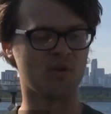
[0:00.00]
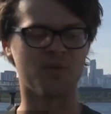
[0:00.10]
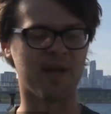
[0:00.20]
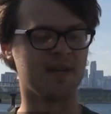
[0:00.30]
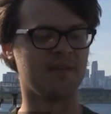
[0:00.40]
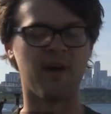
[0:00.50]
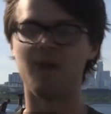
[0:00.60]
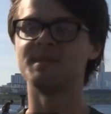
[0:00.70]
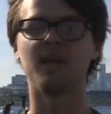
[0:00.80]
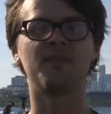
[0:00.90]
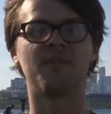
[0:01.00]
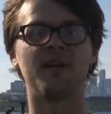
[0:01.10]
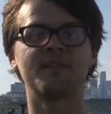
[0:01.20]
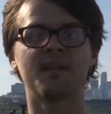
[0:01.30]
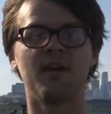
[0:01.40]
We're trying to develop
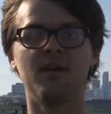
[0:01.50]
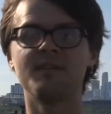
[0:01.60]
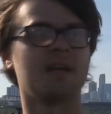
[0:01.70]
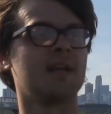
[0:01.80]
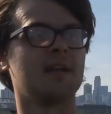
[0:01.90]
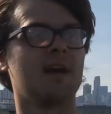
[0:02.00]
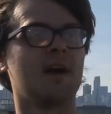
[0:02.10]
self-defense skills in